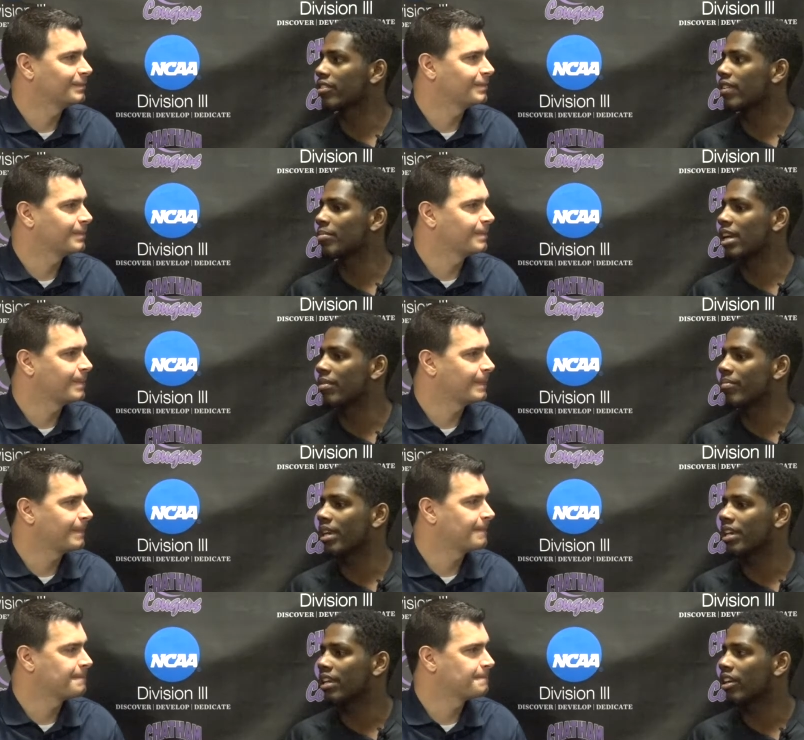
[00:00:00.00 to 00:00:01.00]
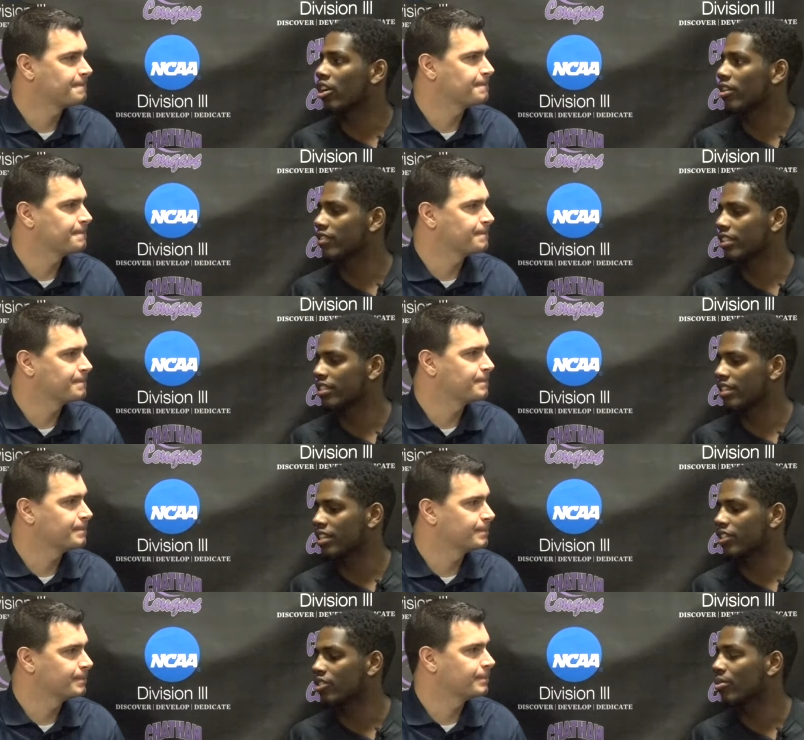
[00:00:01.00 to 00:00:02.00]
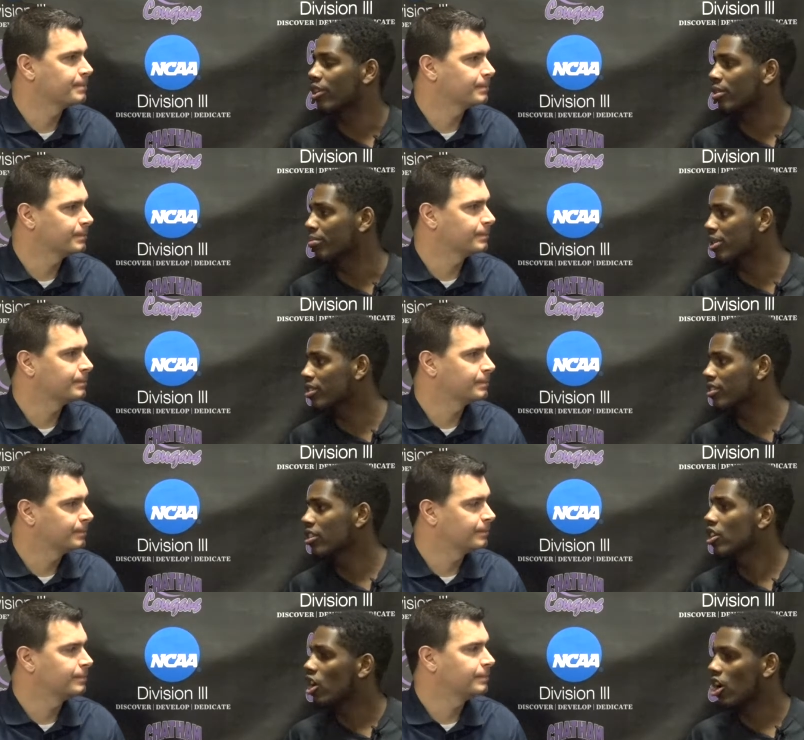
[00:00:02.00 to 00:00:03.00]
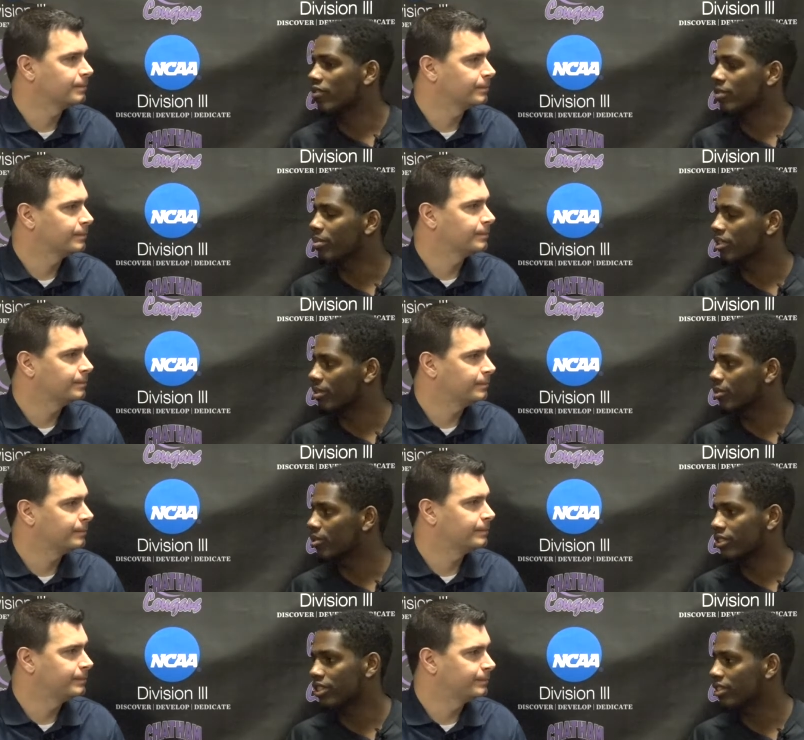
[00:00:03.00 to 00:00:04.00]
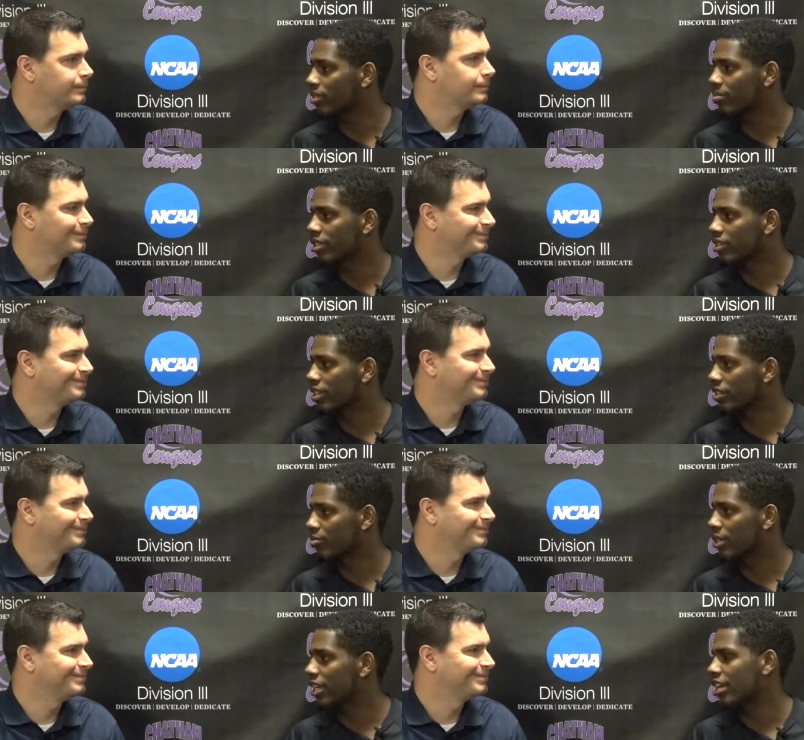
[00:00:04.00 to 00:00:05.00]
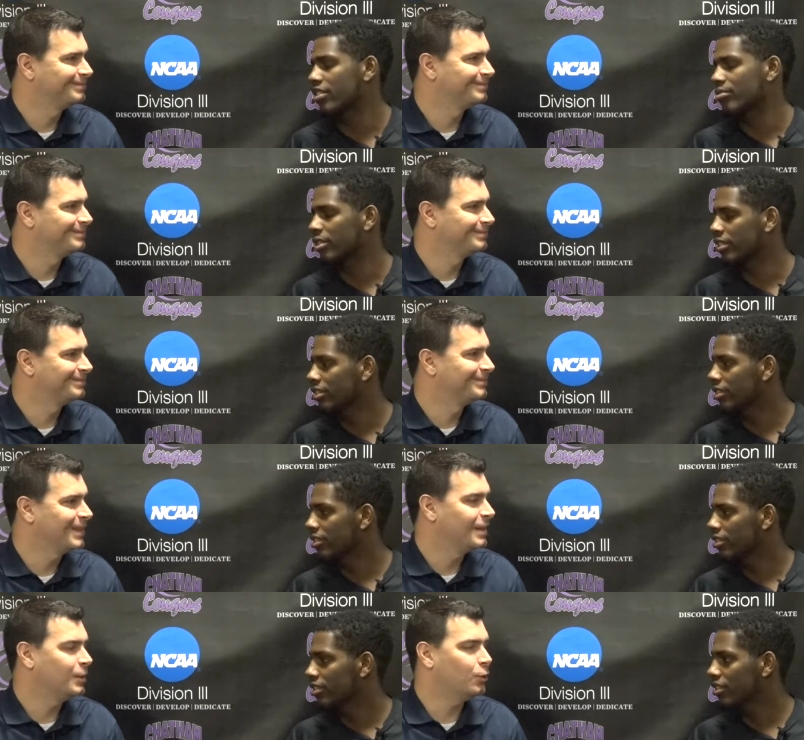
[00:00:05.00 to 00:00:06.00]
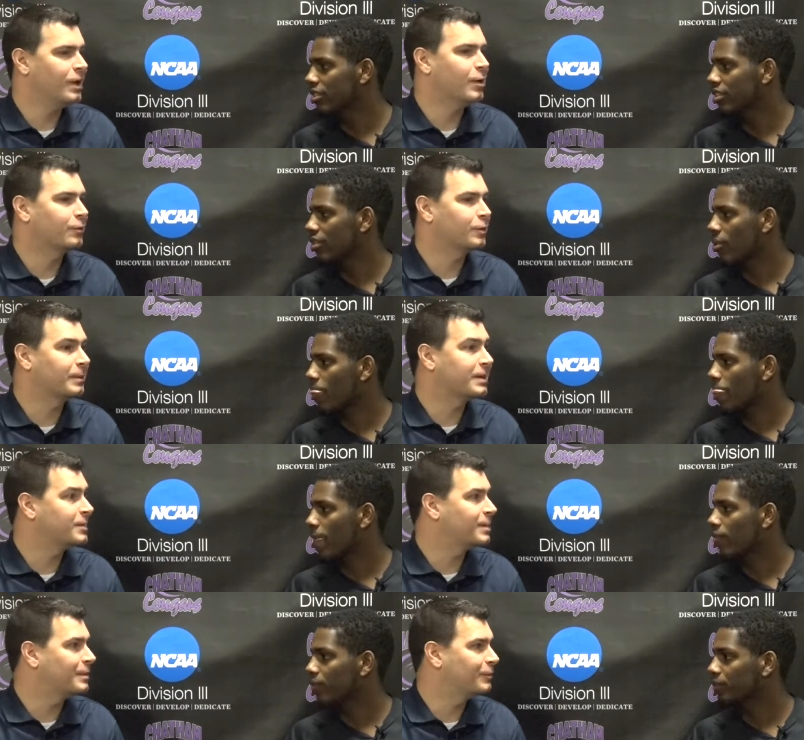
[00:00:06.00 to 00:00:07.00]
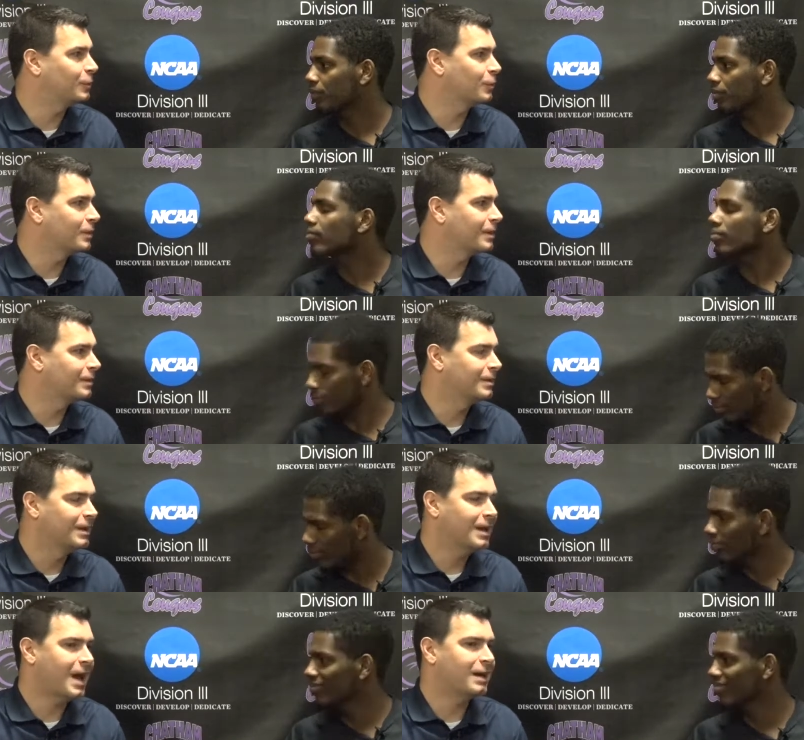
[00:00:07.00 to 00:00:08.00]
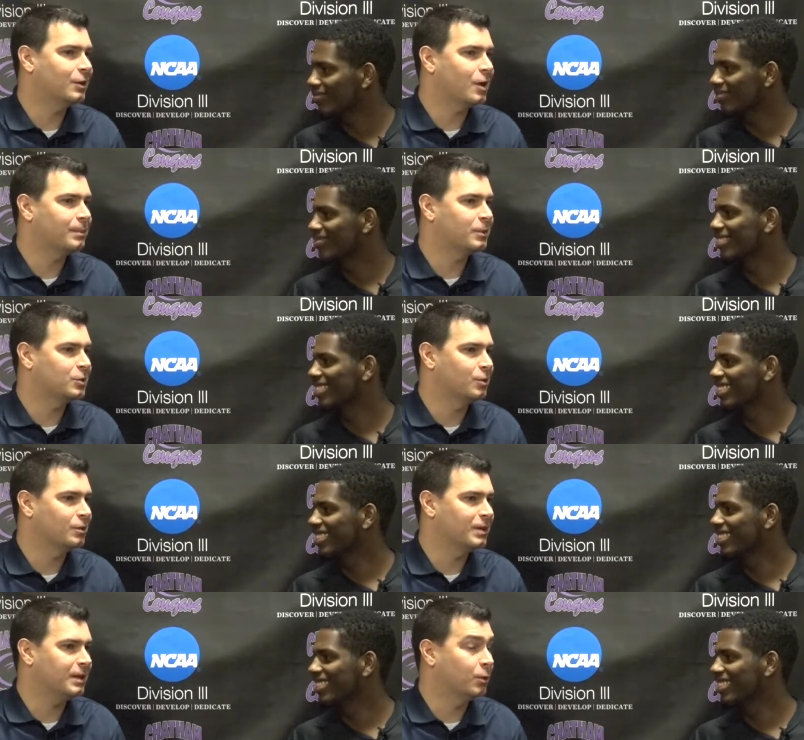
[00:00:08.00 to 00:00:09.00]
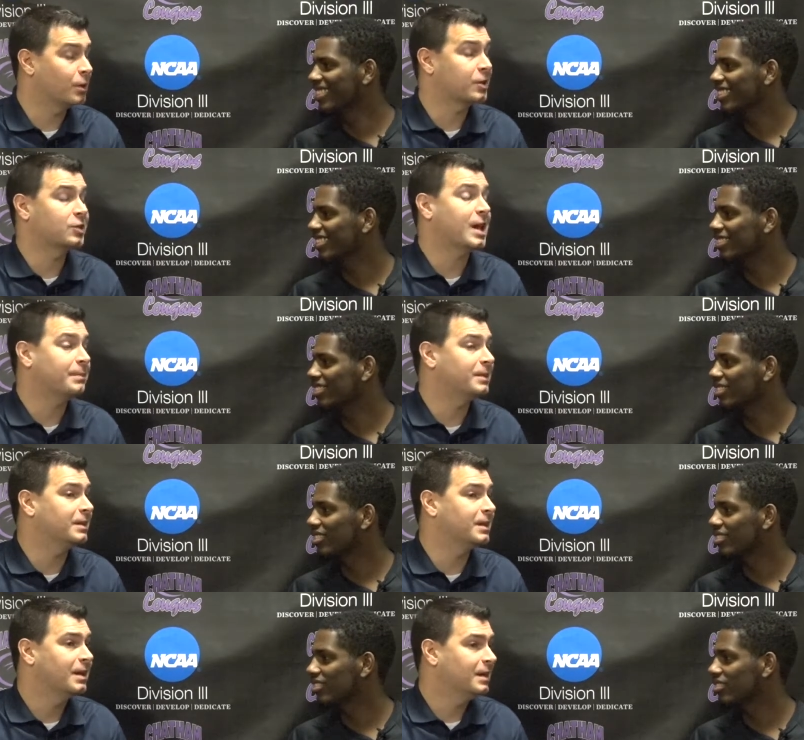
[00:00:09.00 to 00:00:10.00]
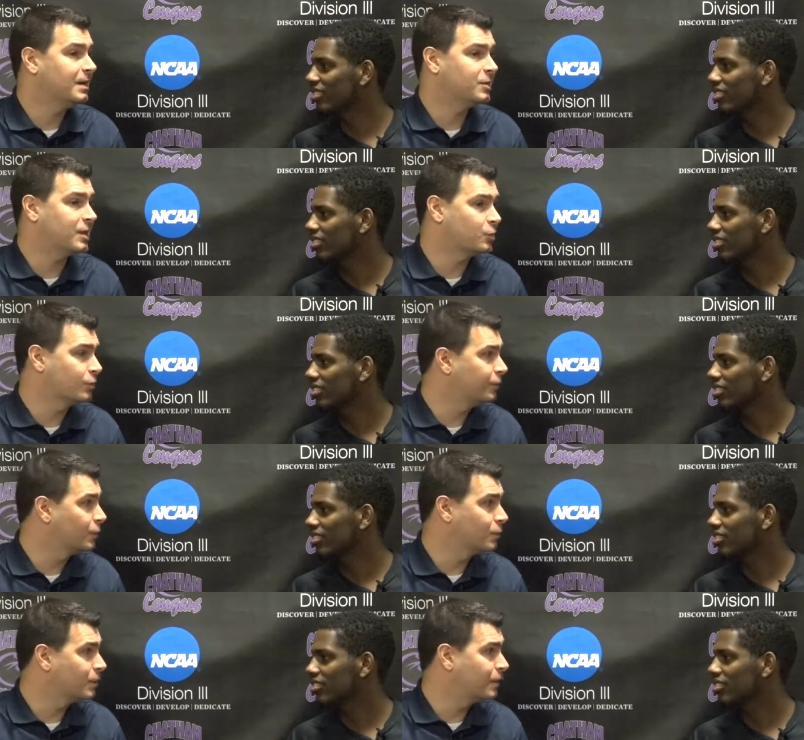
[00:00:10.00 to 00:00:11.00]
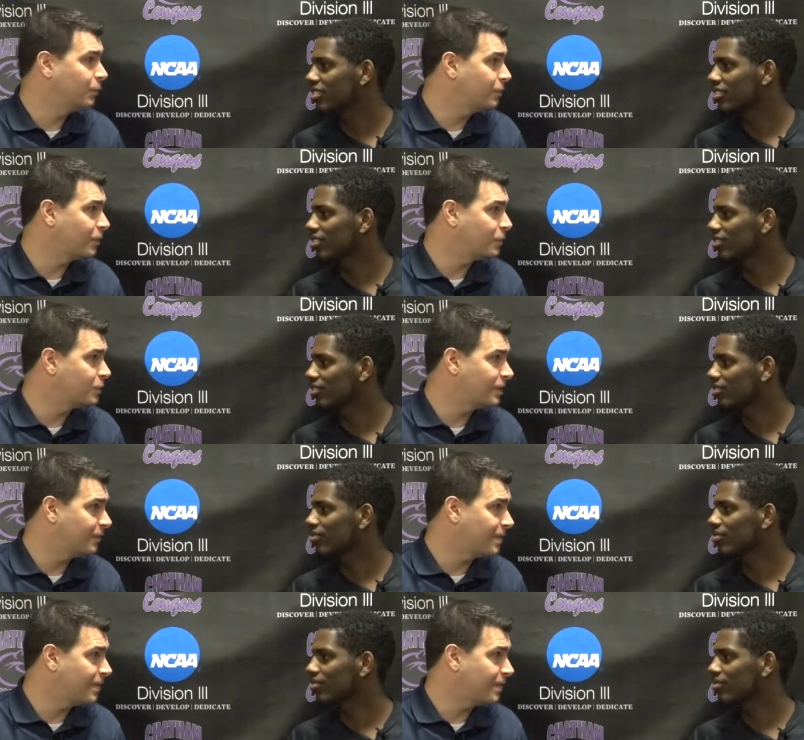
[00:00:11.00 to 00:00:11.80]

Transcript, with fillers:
Speaker 1: if i'm not making all of the things i need to do on the books off the books i'm doing just as much as we can to win
Speaker 2: you hail from Kissimmee, Florida. Had an opportunity. You were accepted at Central Florida University of